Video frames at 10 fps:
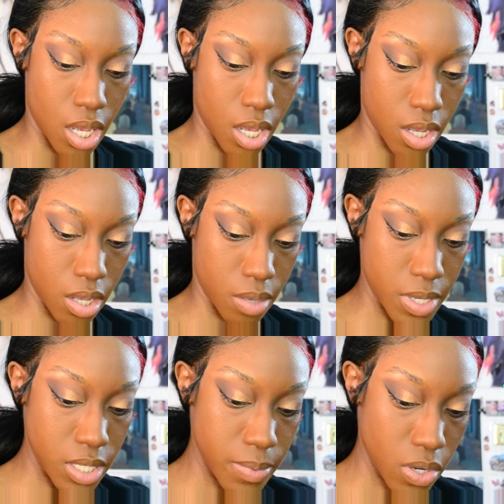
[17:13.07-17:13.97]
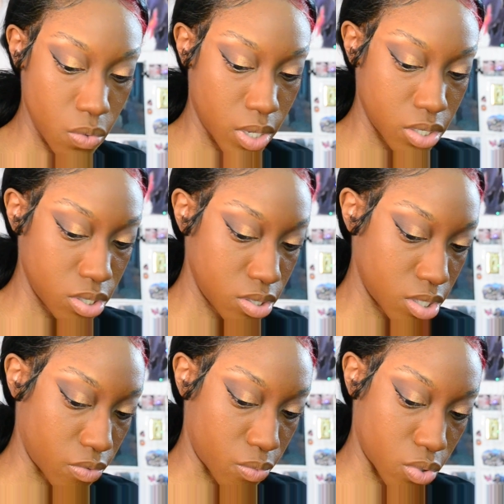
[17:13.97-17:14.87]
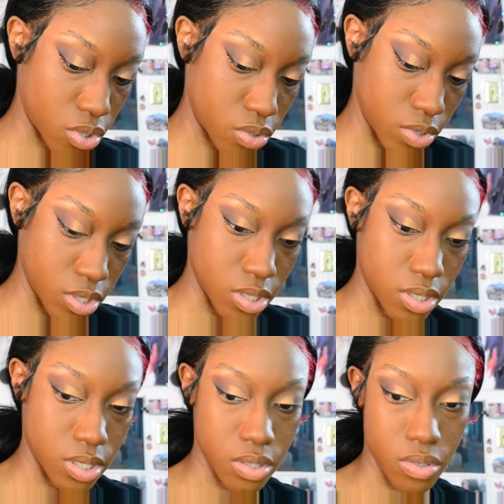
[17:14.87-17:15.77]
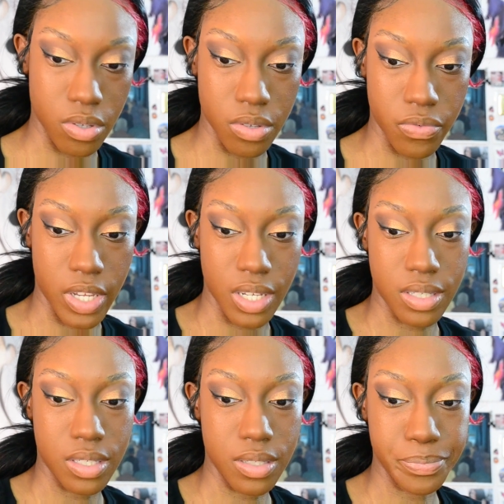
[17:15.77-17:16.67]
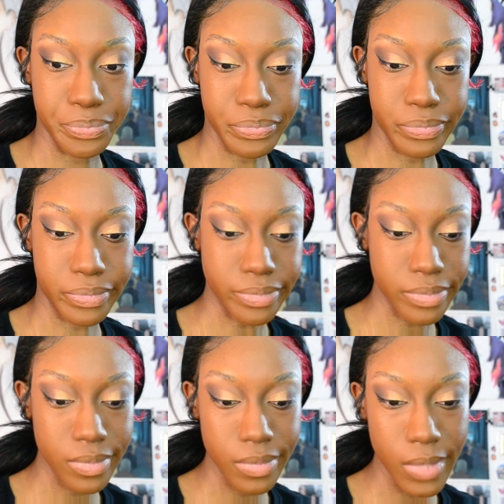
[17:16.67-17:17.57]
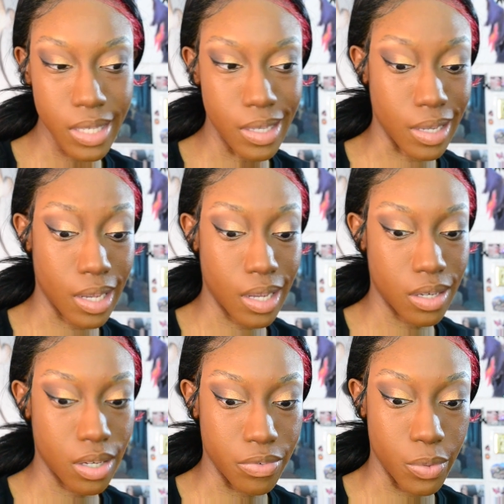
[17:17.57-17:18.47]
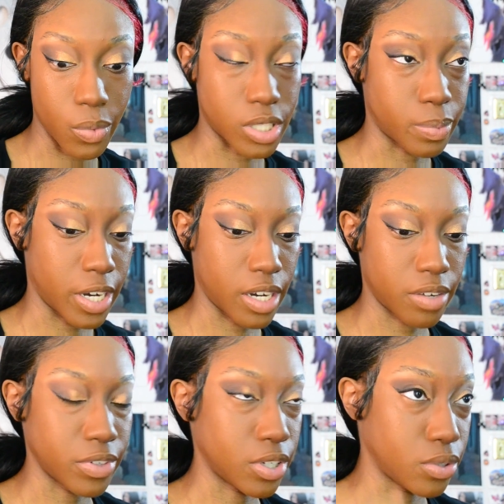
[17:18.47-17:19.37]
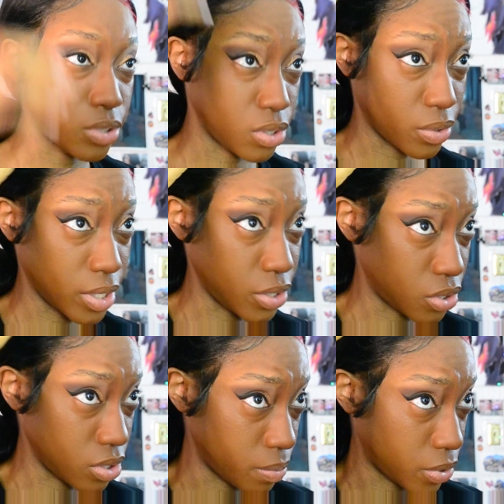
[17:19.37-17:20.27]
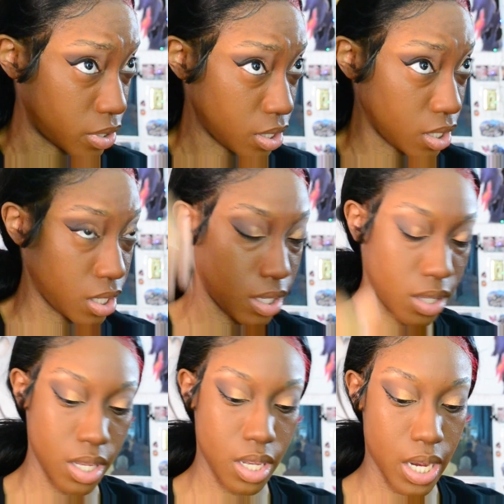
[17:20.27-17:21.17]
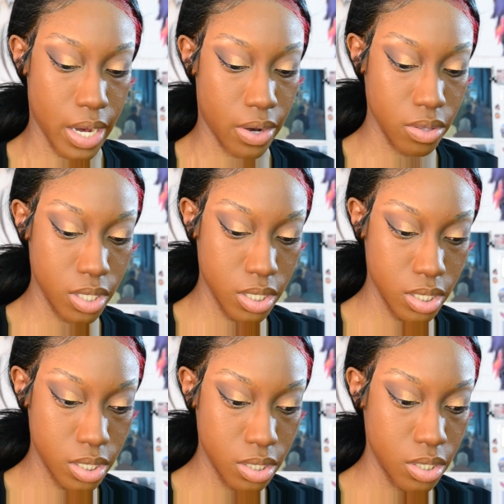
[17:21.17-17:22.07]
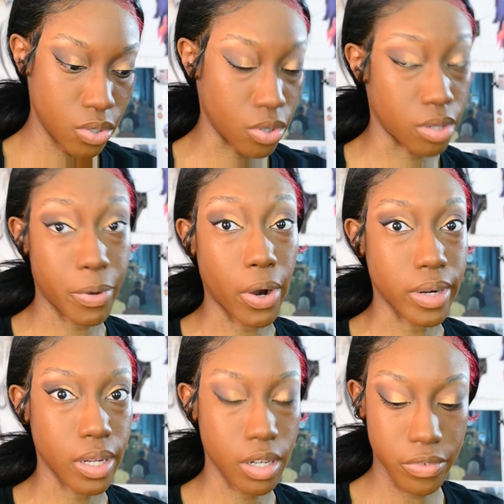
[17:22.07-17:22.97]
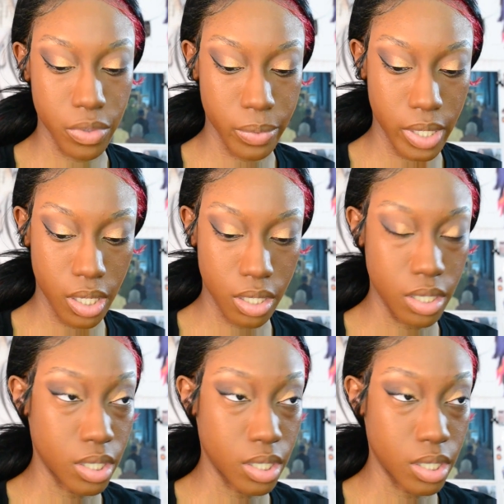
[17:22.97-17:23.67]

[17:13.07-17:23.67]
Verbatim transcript: It's been a while since I've worked with this concealer on the face. Again, if you watch my hair videos, you know I usually put it in the hairline or the parting of the wig.